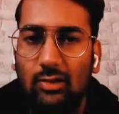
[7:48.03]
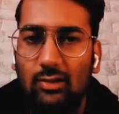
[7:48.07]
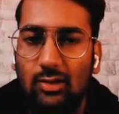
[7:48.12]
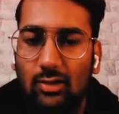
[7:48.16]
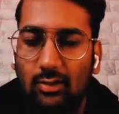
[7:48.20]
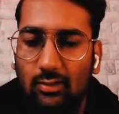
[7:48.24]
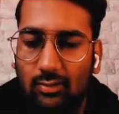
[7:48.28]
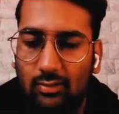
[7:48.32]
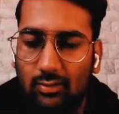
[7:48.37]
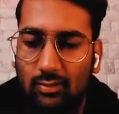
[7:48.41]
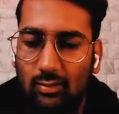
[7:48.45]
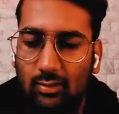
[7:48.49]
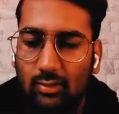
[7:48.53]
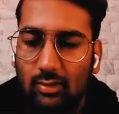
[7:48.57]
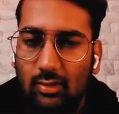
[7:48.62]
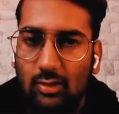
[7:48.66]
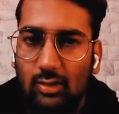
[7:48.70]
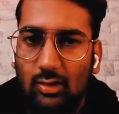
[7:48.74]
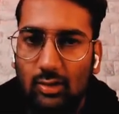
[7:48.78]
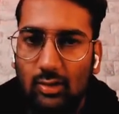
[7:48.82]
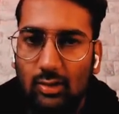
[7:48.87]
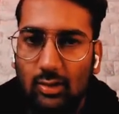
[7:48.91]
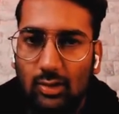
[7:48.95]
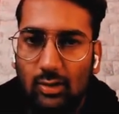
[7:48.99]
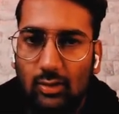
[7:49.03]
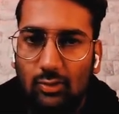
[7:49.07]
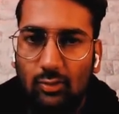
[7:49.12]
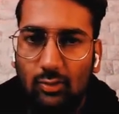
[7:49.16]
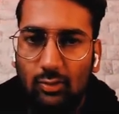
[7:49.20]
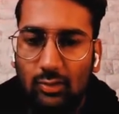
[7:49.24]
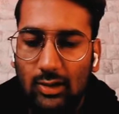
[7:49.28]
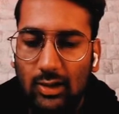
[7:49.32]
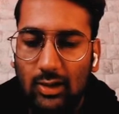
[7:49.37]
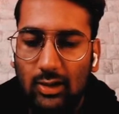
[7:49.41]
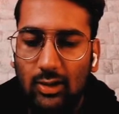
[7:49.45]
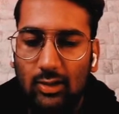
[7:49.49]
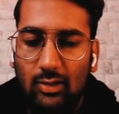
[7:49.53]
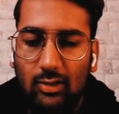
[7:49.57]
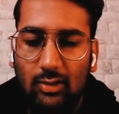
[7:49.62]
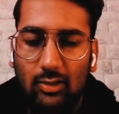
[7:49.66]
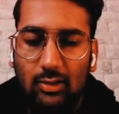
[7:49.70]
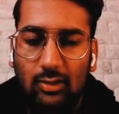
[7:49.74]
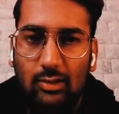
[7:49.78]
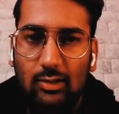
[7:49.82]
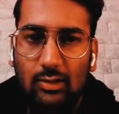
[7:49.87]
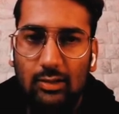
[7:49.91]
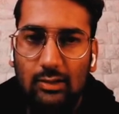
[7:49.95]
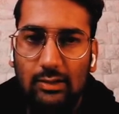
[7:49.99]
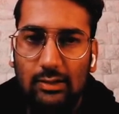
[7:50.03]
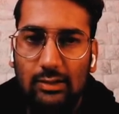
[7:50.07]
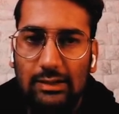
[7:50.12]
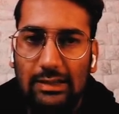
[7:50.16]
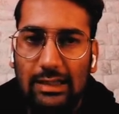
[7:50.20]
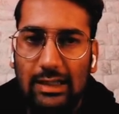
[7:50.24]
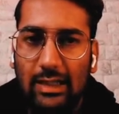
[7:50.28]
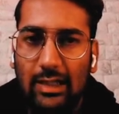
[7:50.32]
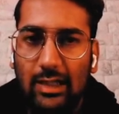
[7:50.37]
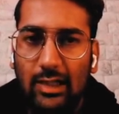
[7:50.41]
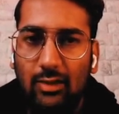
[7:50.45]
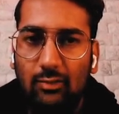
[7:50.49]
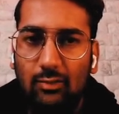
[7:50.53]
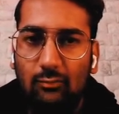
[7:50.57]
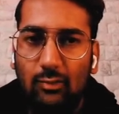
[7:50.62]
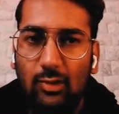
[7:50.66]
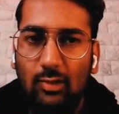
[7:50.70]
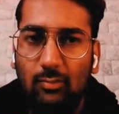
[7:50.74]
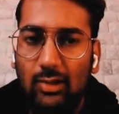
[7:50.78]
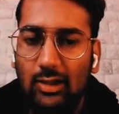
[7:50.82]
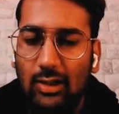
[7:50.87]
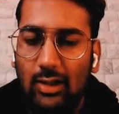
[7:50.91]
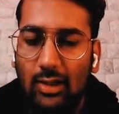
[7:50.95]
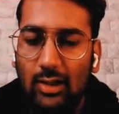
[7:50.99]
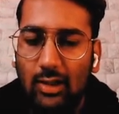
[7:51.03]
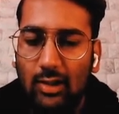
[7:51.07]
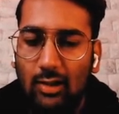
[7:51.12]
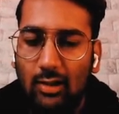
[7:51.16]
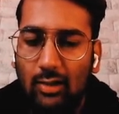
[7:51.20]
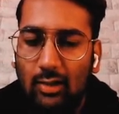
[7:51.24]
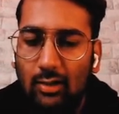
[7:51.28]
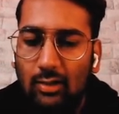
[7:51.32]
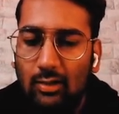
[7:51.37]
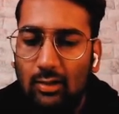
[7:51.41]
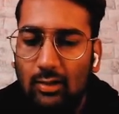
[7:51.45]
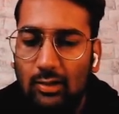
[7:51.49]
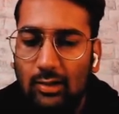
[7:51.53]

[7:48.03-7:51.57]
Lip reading: just, so the n will be the